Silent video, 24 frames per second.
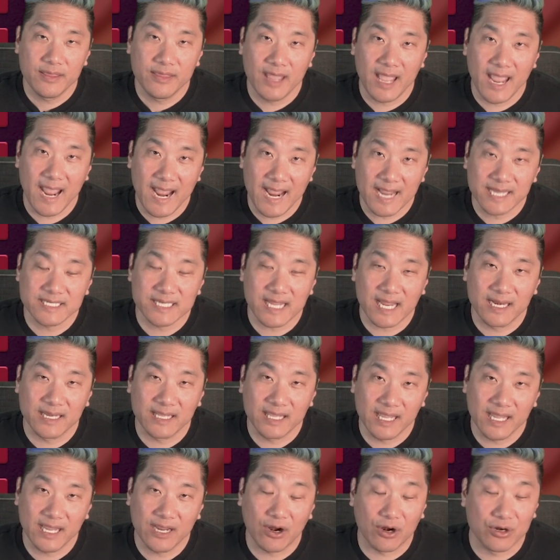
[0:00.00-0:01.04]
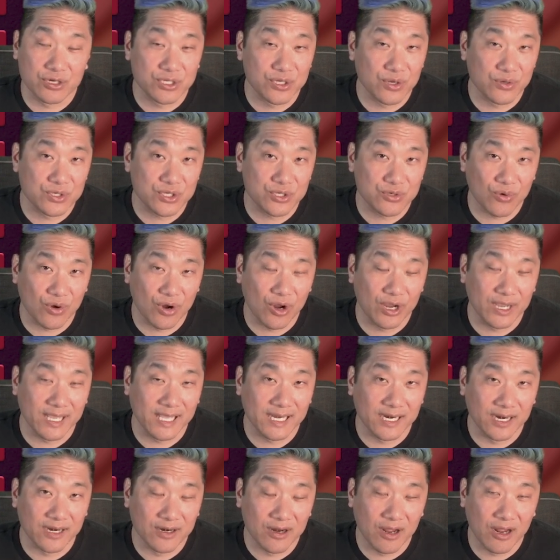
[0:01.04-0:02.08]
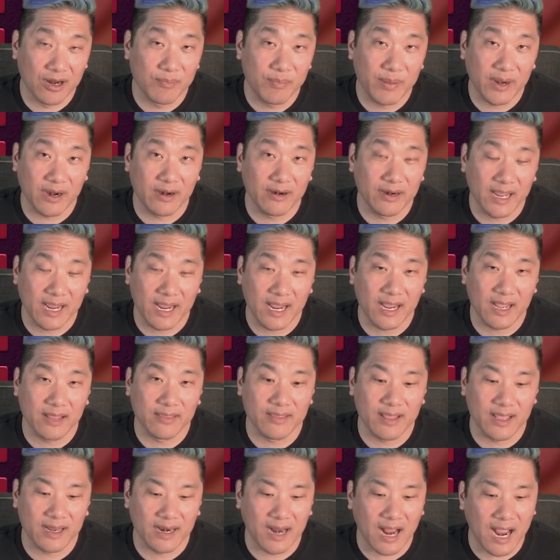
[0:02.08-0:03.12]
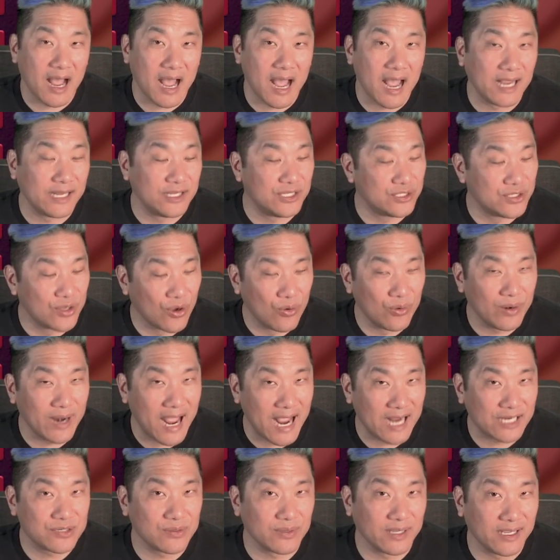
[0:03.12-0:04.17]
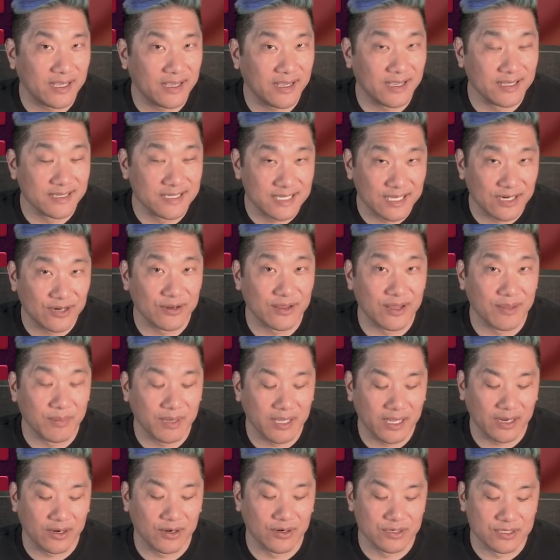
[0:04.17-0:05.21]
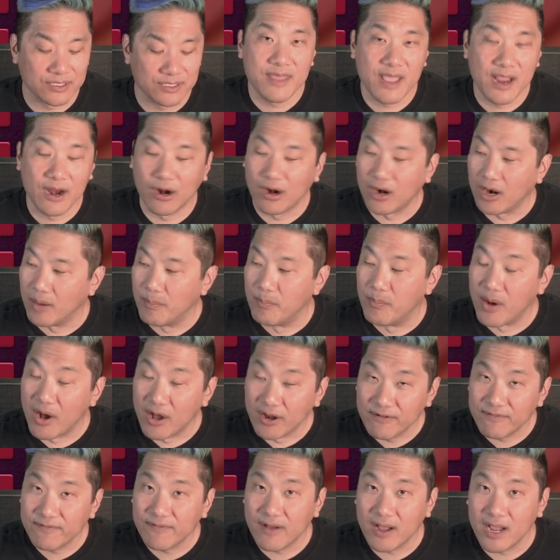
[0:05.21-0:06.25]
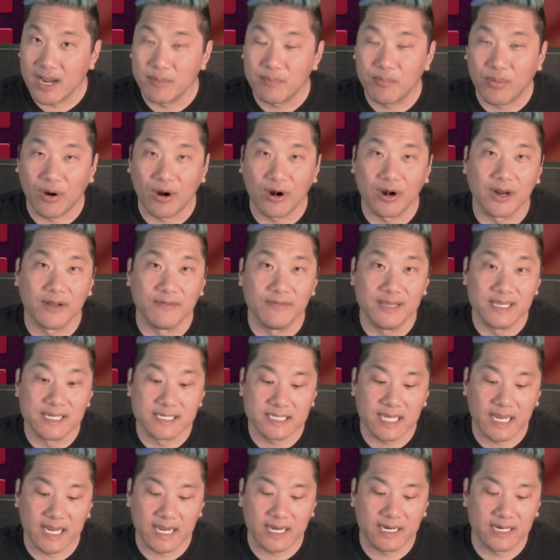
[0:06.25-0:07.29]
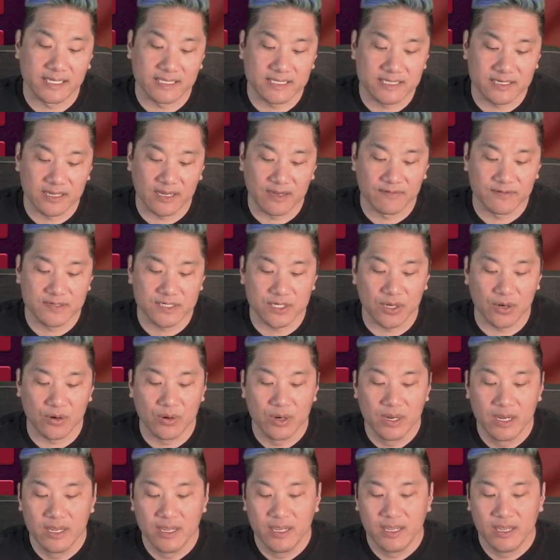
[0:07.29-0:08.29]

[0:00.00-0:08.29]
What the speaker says: the ace and king are so strong in a non-paired hand that I don't actually consider them kickers. They are a bona fide part of this hand itself. So